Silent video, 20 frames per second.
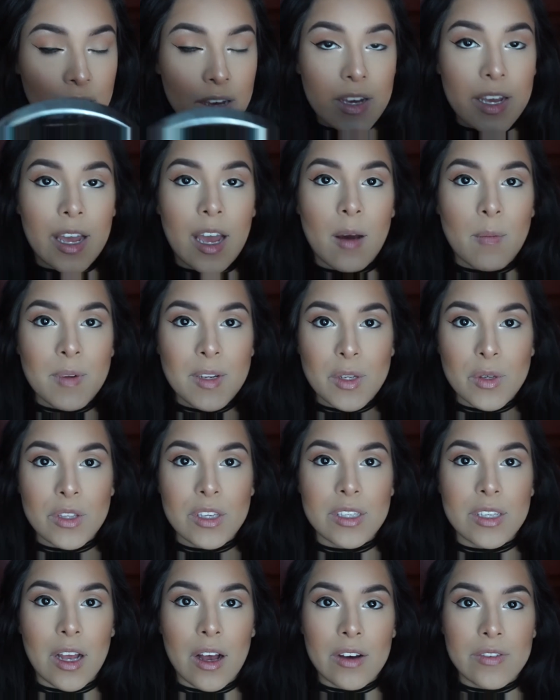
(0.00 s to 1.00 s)
Okay, I'm going to do
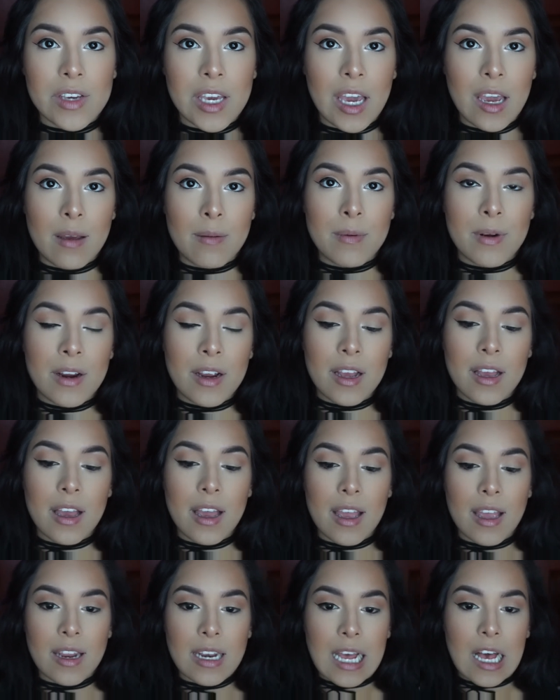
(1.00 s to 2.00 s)
this off camera
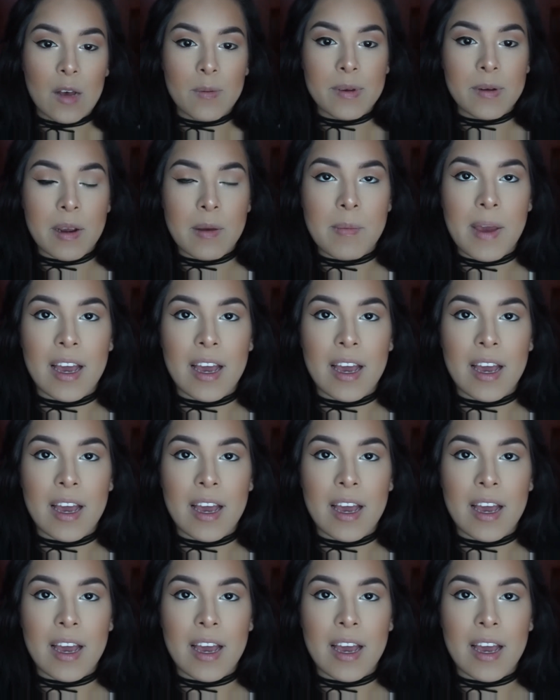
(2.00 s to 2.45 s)
and I'll be right